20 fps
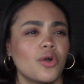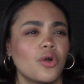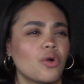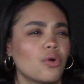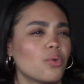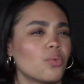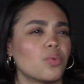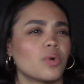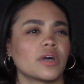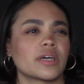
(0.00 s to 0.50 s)

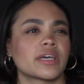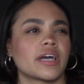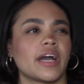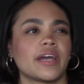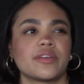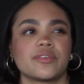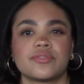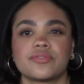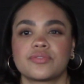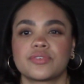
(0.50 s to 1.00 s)
what
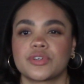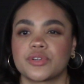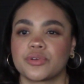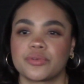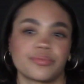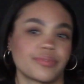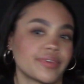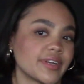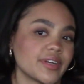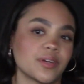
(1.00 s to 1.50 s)
kind of
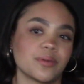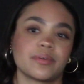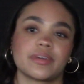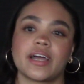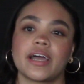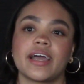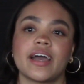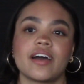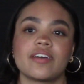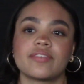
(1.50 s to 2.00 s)
career would
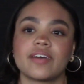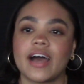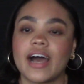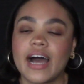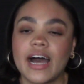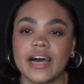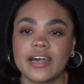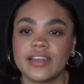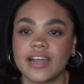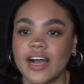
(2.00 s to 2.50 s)
I have
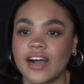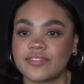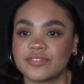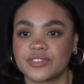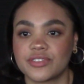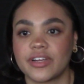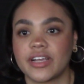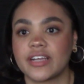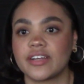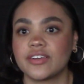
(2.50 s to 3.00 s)
had
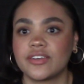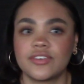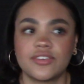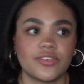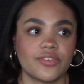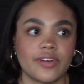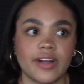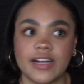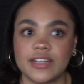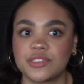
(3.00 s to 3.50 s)
after I
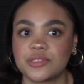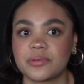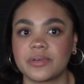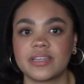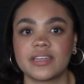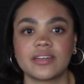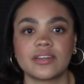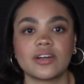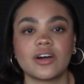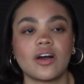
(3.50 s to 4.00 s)

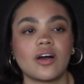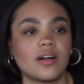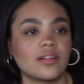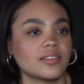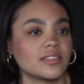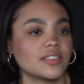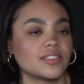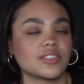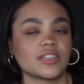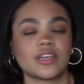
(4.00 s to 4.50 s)
graduated
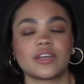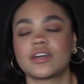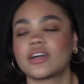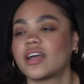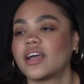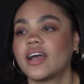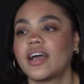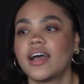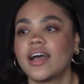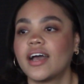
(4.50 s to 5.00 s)
college? Like,
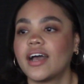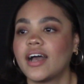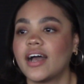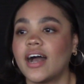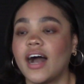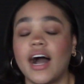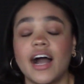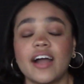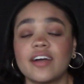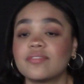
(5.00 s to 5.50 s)

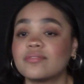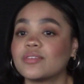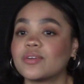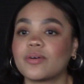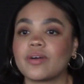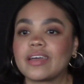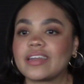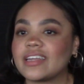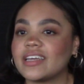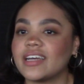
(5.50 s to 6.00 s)
I have no
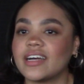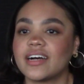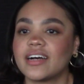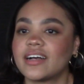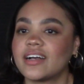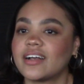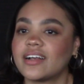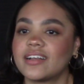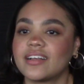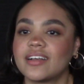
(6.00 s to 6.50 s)

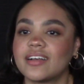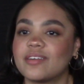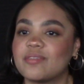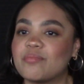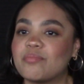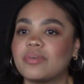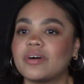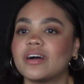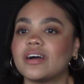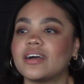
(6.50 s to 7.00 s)
idea,
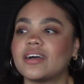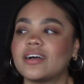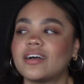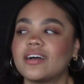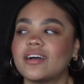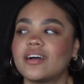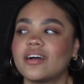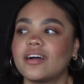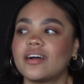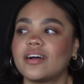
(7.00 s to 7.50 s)
but
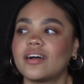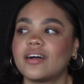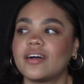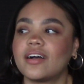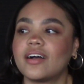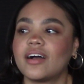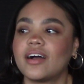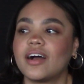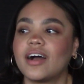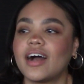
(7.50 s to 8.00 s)

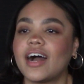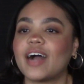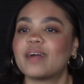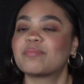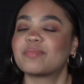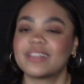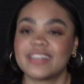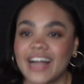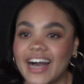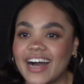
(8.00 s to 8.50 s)

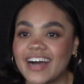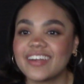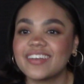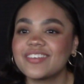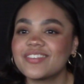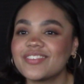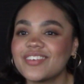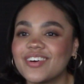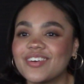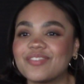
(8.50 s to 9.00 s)
I'm
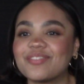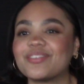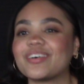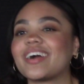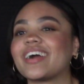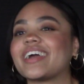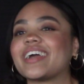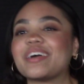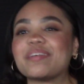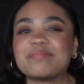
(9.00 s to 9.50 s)
glad of
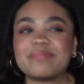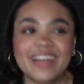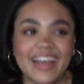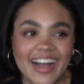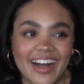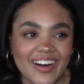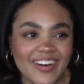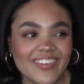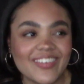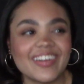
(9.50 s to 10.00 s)
where I am
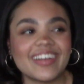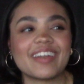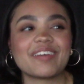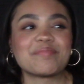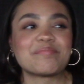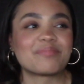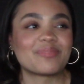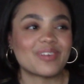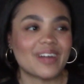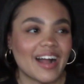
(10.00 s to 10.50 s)
now, and
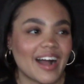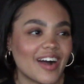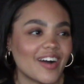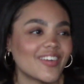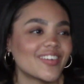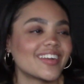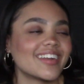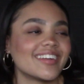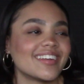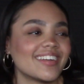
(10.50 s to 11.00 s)
I'm
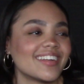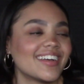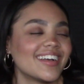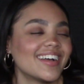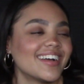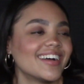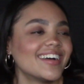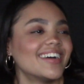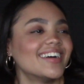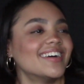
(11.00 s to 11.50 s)
proud, and
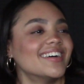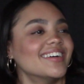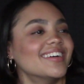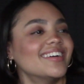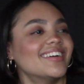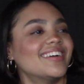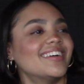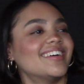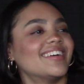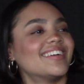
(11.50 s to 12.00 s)

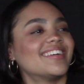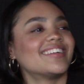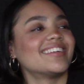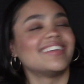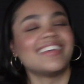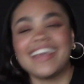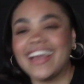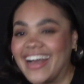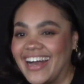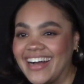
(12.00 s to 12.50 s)

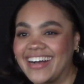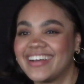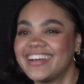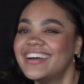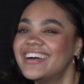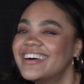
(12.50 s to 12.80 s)
yeah.